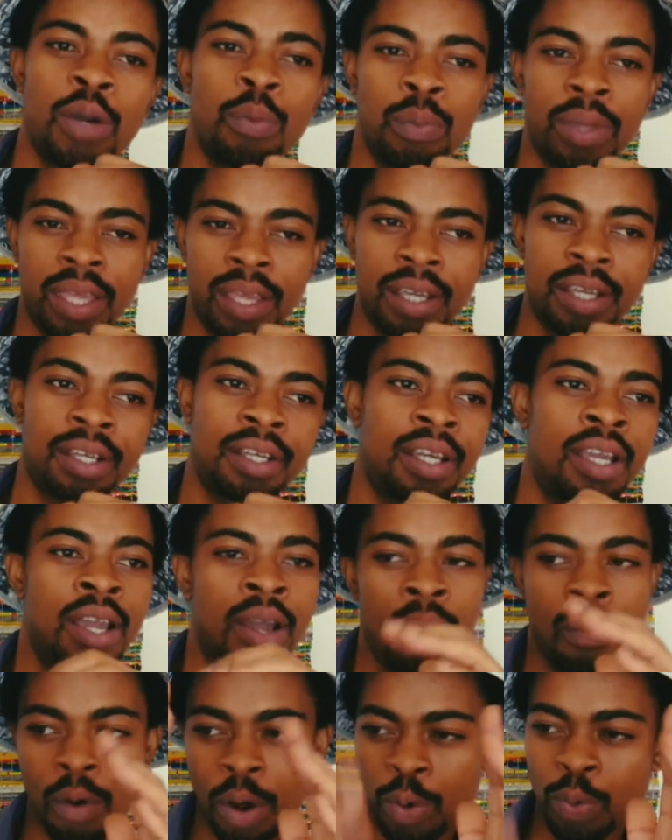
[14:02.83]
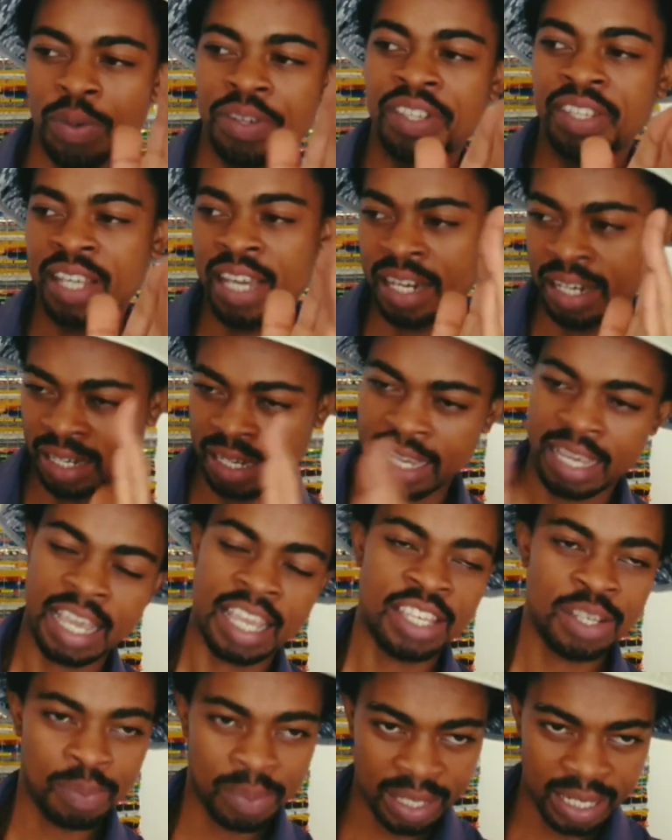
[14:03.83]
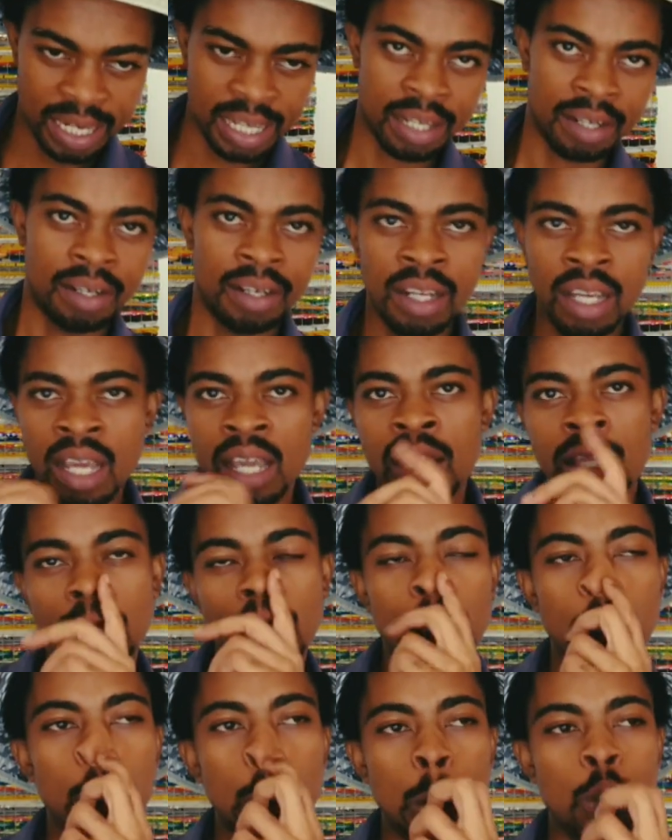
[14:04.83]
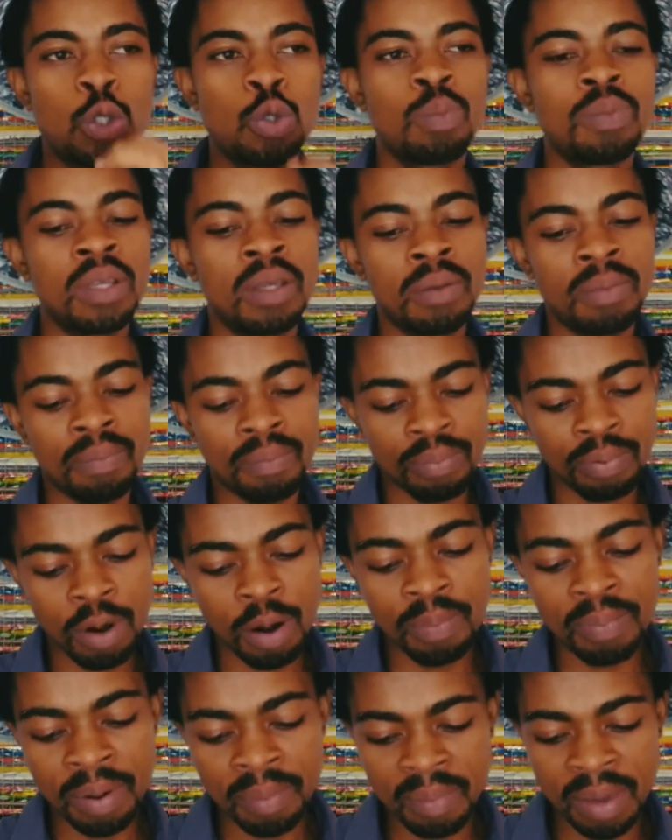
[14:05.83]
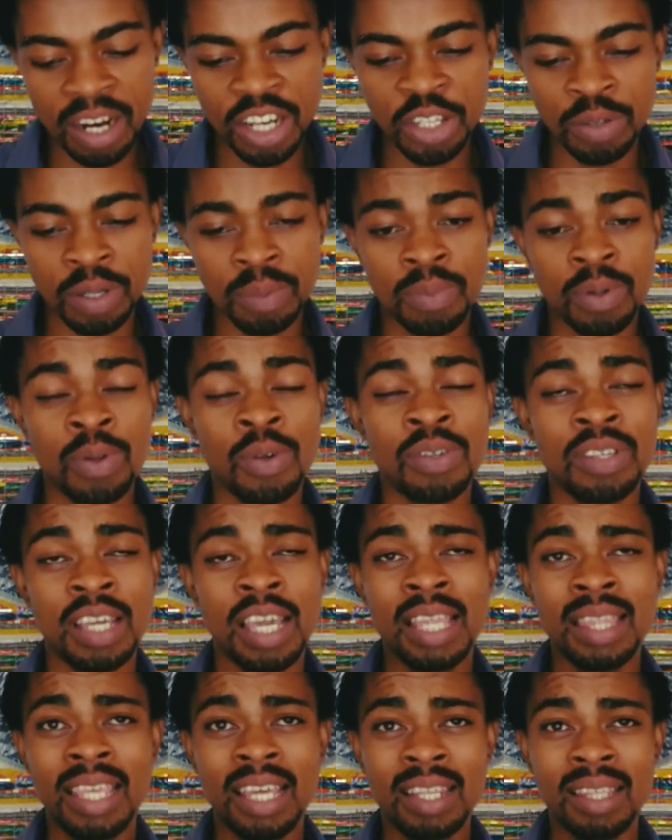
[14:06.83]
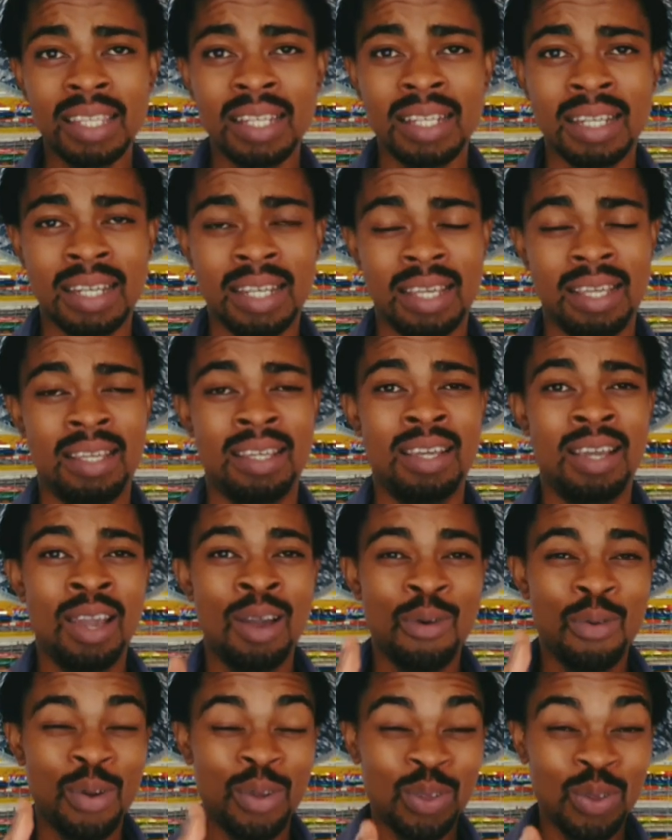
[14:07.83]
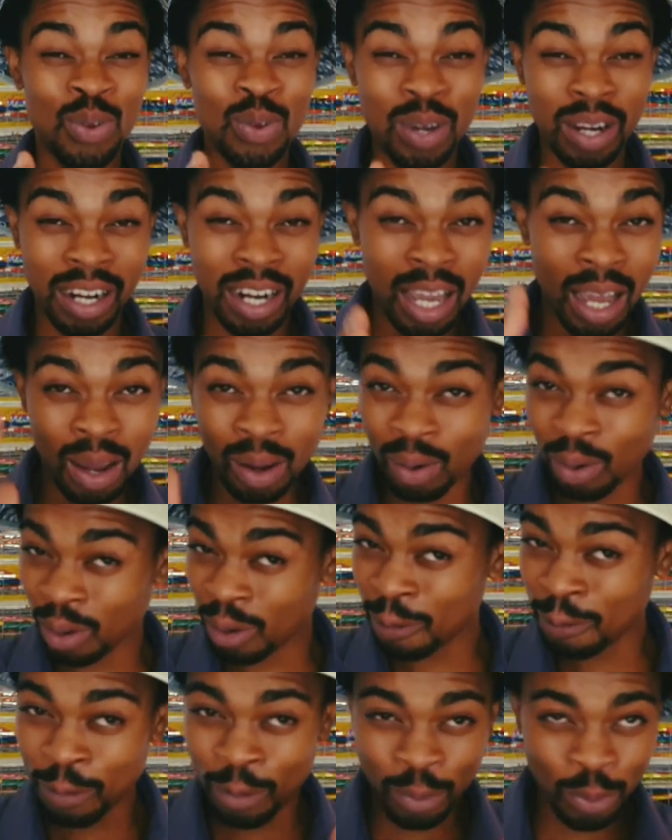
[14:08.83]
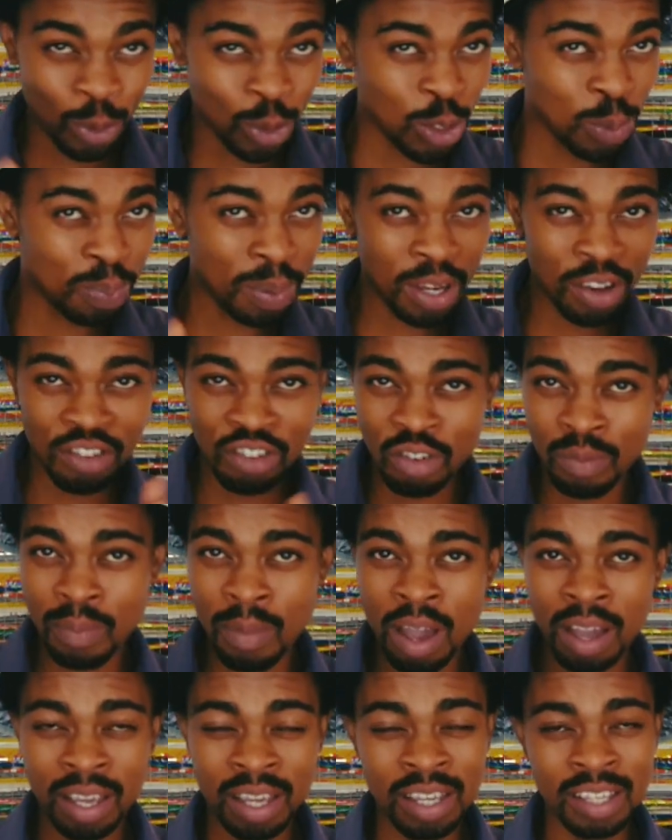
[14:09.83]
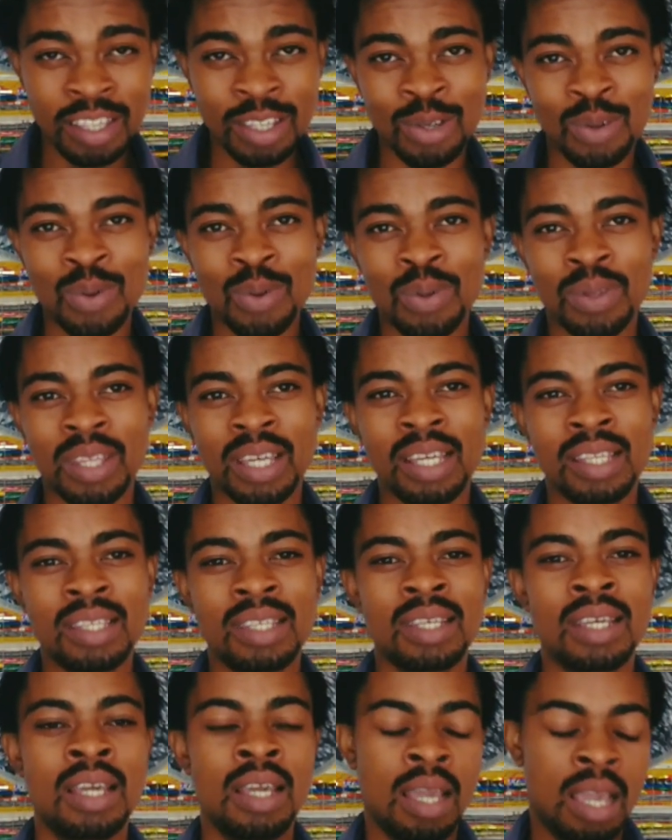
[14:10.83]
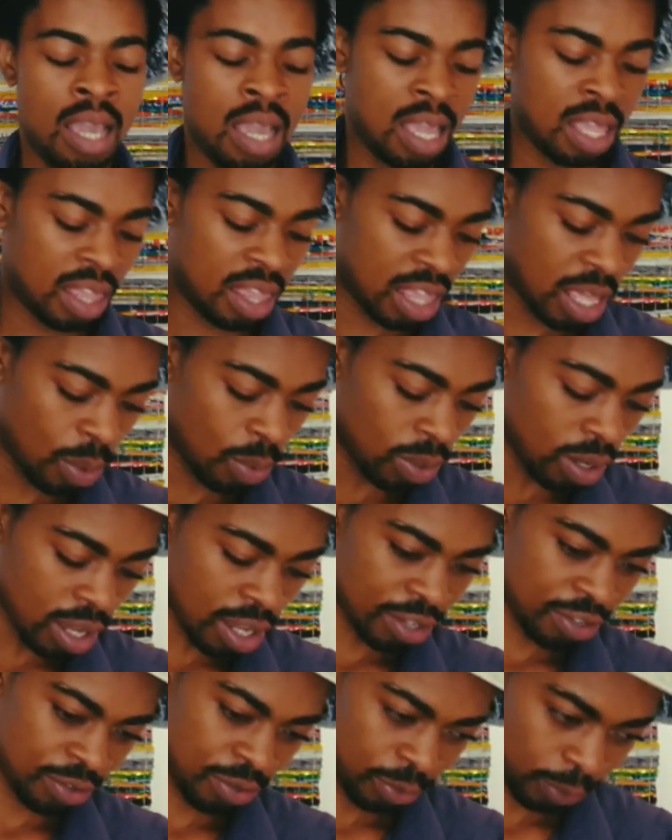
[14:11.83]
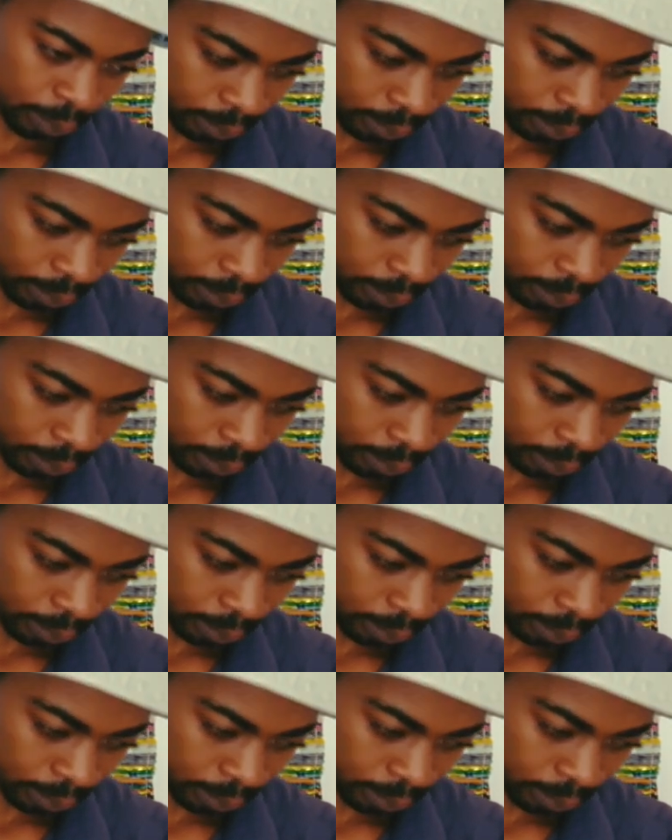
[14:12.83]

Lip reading: week. What was done? Has it been done? There needs to be proper management, because at the end of the day, when you are now looking for those special markets and all that, they will ask you,